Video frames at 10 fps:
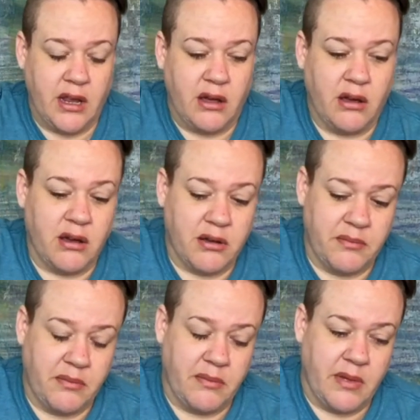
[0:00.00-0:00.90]

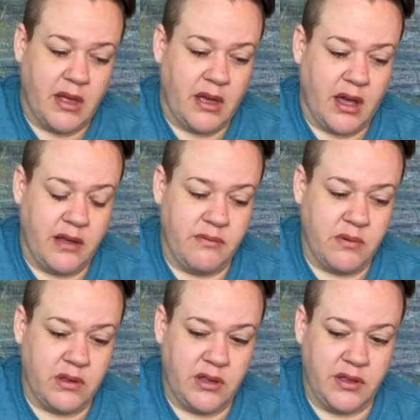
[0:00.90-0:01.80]
I
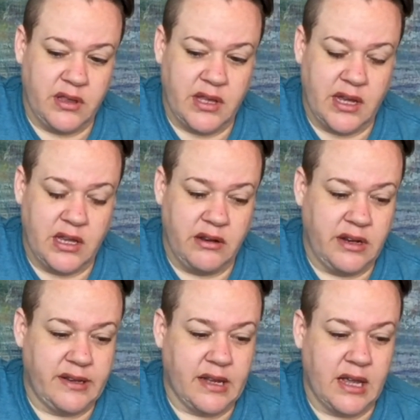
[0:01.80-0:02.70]
really think that you
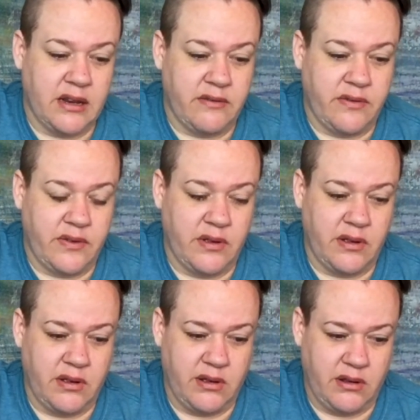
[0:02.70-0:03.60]
need to kind of
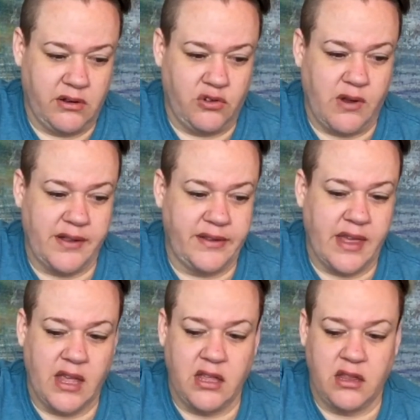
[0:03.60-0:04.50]
trust
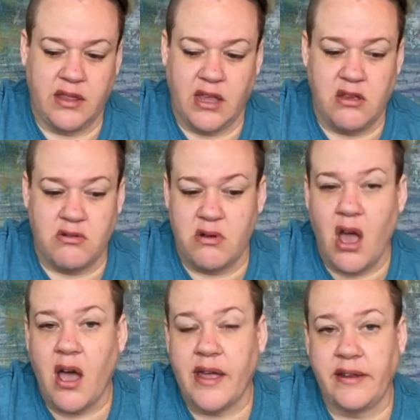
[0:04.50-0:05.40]
that you're
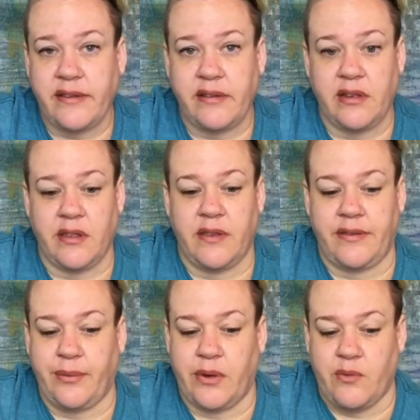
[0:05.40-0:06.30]
not in
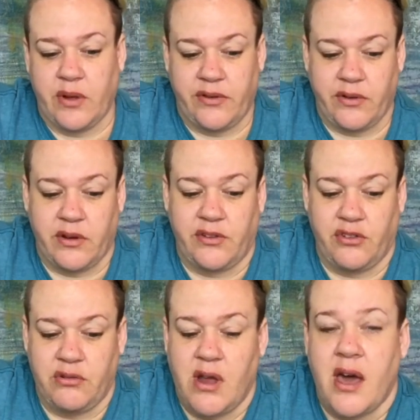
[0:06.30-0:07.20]
this One Ring Circus.
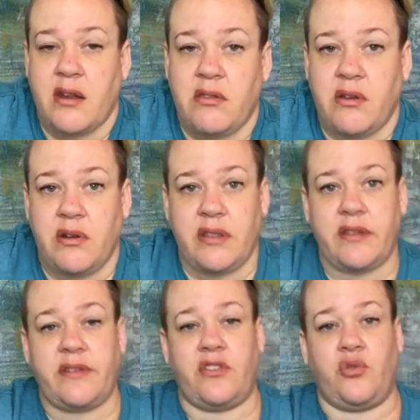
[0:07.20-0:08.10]
You're not alone in
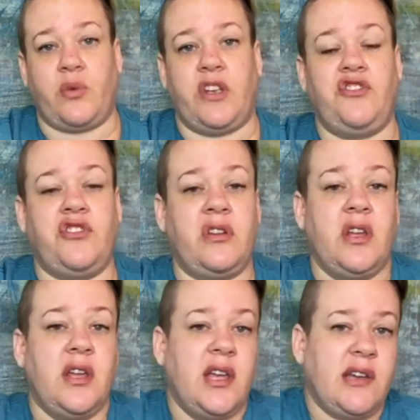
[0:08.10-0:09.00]
this situation.
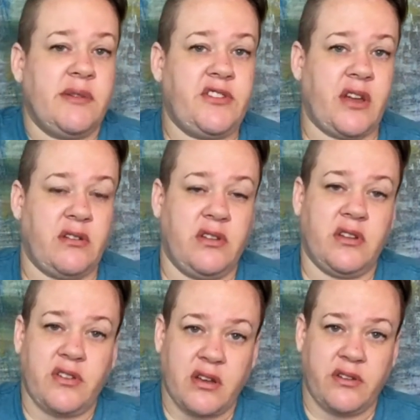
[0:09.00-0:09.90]
Reach out. You
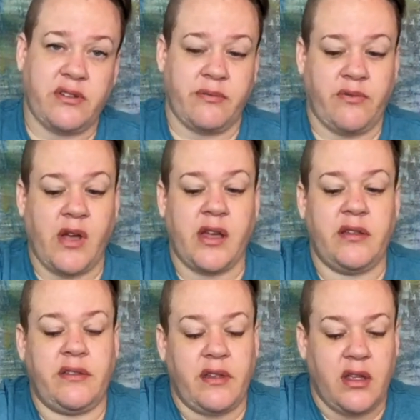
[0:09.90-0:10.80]
could talk to some
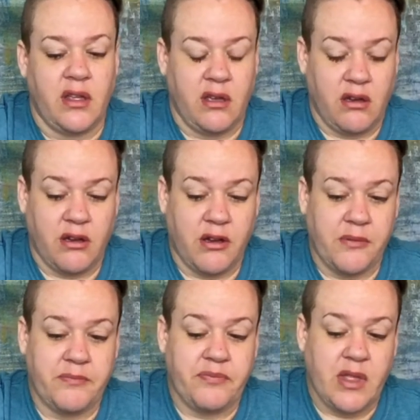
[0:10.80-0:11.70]
friends.
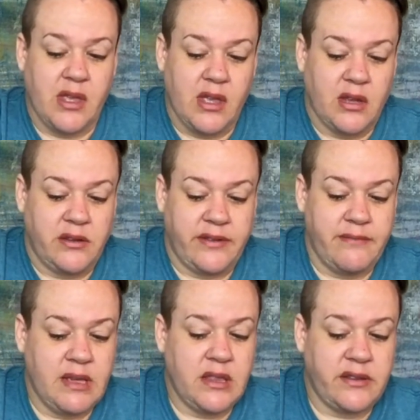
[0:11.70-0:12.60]
To
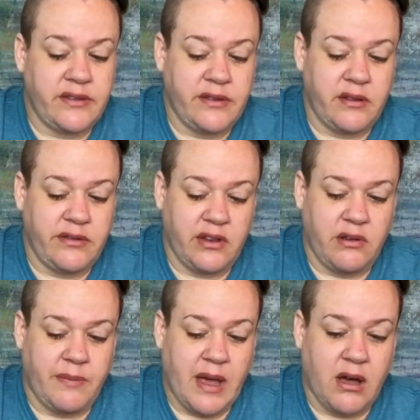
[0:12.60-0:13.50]
me, this is also
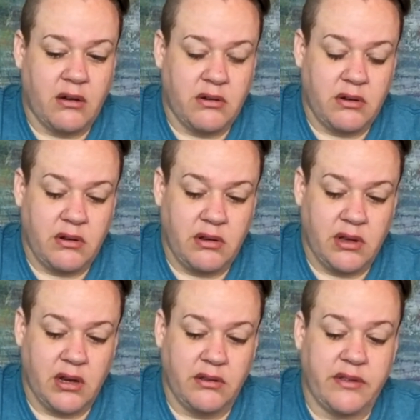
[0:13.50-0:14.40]
about,
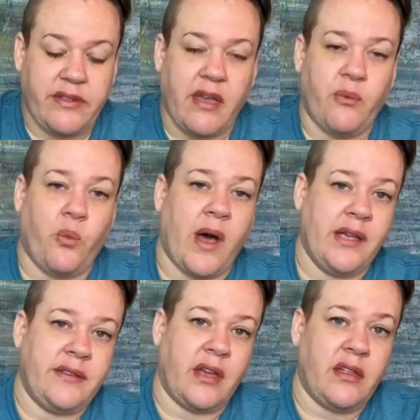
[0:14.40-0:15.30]
this
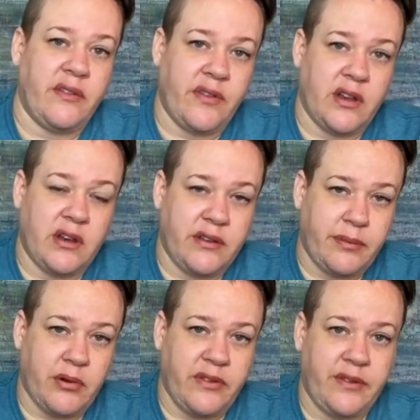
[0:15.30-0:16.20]
wise elephant, and this
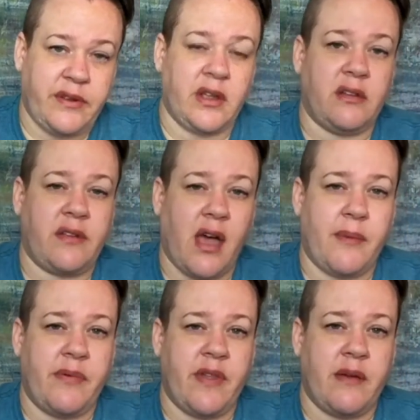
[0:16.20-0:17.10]
person sitting on
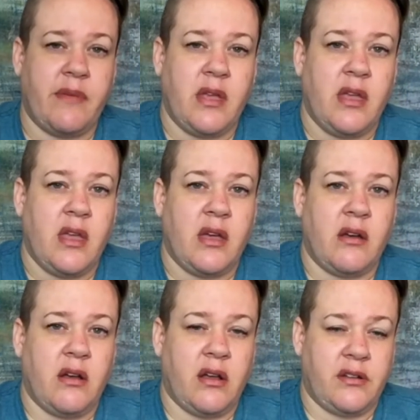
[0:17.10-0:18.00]
top of them,
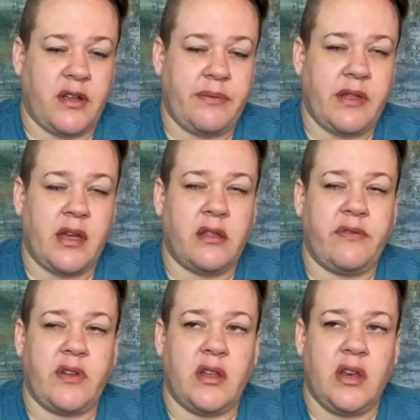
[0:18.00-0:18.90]
on top of the
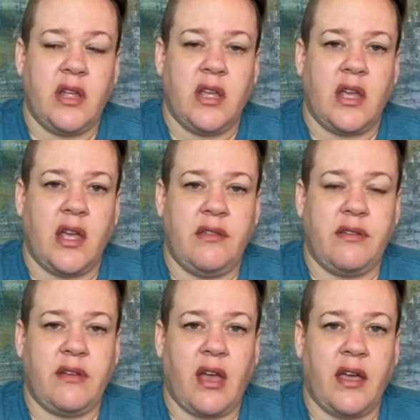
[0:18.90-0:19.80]
elephant, and
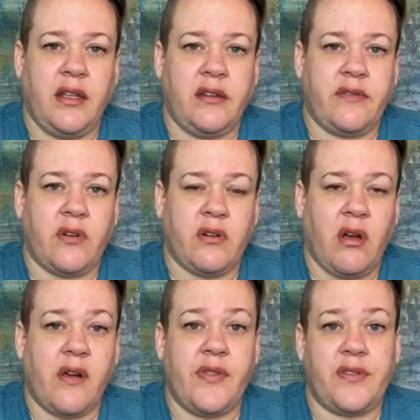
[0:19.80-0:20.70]
they kind of are
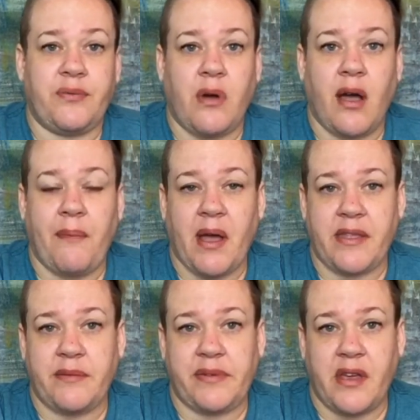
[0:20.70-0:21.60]
on this rock by
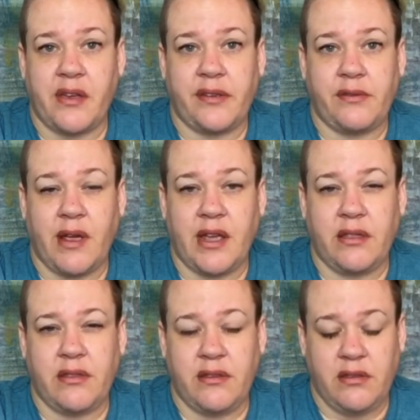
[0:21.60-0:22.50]
themselves,
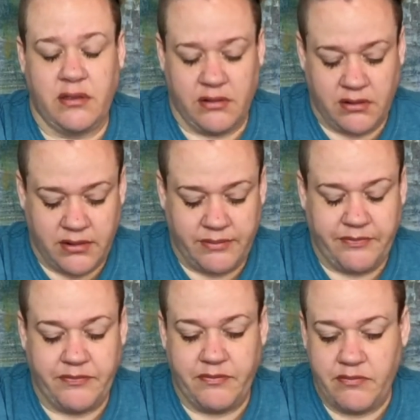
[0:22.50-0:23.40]
right?
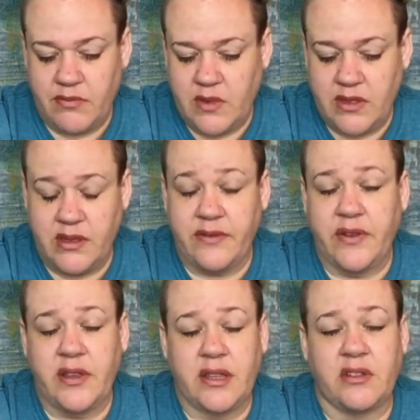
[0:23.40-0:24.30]
They
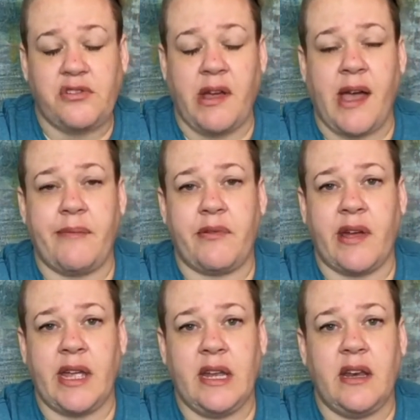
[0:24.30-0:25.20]
feel like they're trapped,
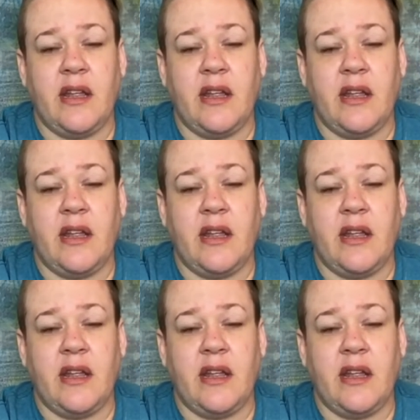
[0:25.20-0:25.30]
right?